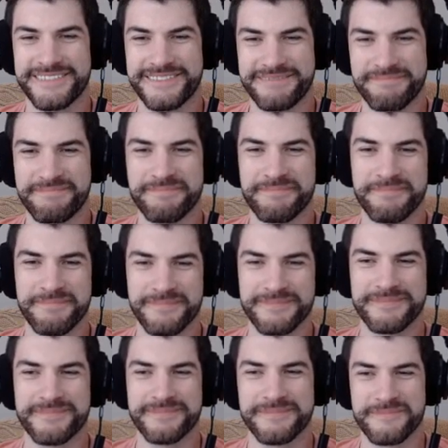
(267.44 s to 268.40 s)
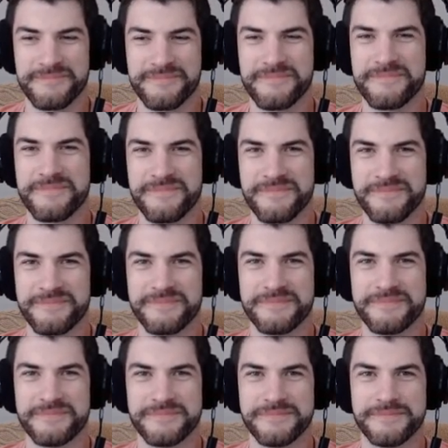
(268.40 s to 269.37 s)

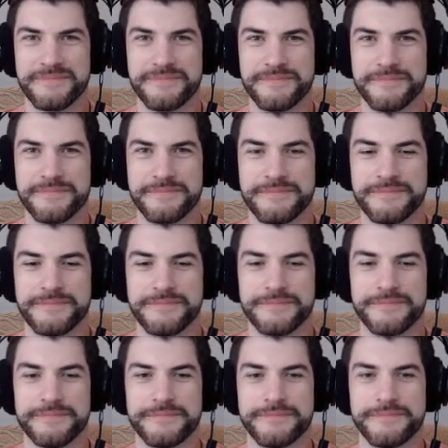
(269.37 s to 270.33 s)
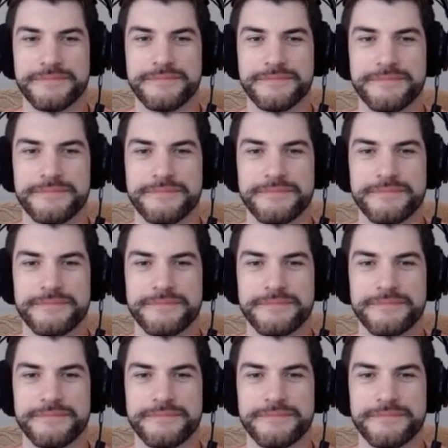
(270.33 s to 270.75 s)
(not speaking)